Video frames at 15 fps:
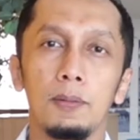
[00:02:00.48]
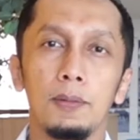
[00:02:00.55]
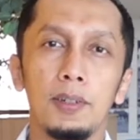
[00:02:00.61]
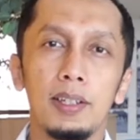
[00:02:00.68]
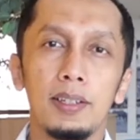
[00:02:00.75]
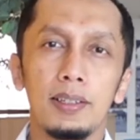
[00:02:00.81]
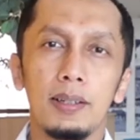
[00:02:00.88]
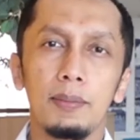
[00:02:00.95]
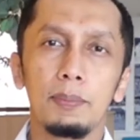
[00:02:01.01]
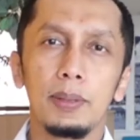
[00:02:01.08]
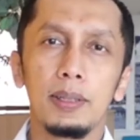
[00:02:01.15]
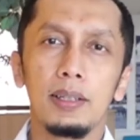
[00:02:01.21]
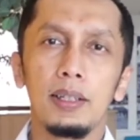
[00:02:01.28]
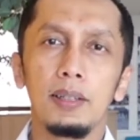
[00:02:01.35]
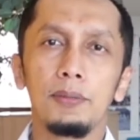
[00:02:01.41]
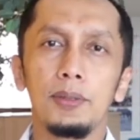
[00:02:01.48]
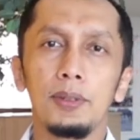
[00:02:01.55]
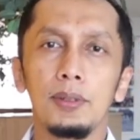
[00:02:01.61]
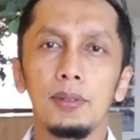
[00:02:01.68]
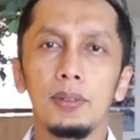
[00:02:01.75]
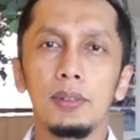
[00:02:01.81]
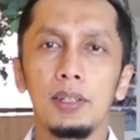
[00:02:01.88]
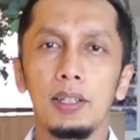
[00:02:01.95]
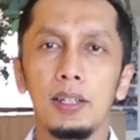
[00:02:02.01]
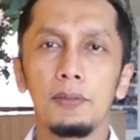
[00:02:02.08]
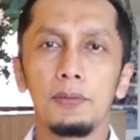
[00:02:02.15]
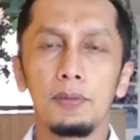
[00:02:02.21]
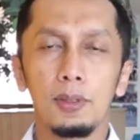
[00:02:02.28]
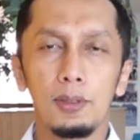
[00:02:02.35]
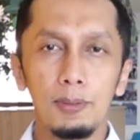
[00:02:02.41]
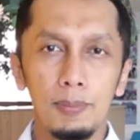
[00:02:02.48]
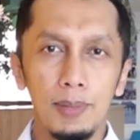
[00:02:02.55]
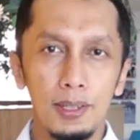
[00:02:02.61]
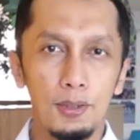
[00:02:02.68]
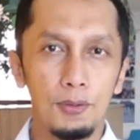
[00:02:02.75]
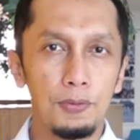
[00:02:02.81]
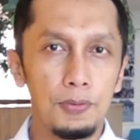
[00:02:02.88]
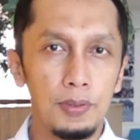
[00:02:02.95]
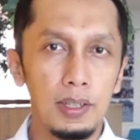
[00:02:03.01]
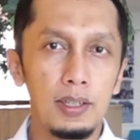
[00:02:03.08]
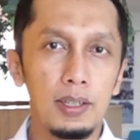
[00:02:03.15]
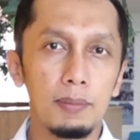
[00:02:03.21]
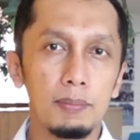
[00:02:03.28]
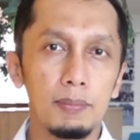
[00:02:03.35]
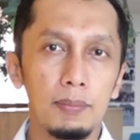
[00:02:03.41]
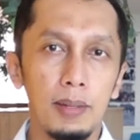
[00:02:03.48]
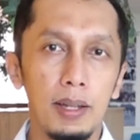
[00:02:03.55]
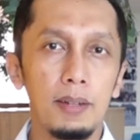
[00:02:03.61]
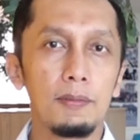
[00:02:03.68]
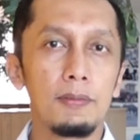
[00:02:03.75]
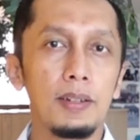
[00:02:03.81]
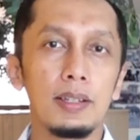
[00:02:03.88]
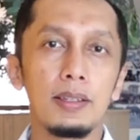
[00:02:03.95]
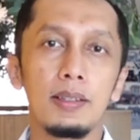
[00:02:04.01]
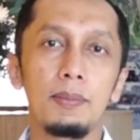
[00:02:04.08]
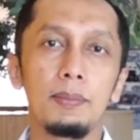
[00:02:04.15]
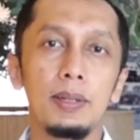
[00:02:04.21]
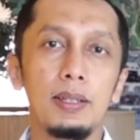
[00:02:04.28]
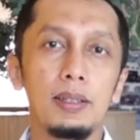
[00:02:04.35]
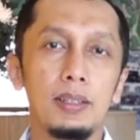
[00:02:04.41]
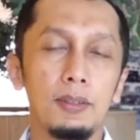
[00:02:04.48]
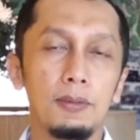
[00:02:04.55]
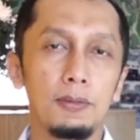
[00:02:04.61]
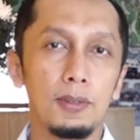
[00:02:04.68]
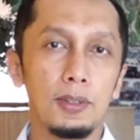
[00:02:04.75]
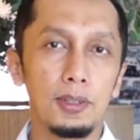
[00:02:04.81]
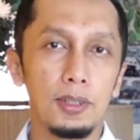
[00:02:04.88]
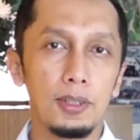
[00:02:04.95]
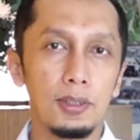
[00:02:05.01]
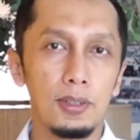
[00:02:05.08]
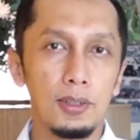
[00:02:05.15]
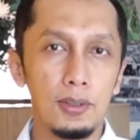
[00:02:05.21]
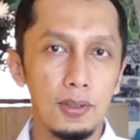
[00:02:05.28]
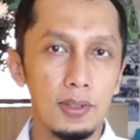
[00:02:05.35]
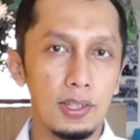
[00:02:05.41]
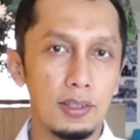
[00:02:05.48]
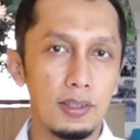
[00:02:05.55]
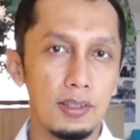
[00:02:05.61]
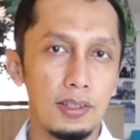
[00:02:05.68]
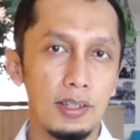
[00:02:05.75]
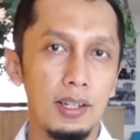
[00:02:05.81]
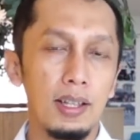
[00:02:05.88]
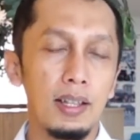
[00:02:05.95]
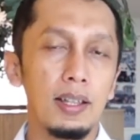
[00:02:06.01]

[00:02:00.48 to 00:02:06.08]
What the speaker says: For example, if you give too much freedom and flexibility for your users,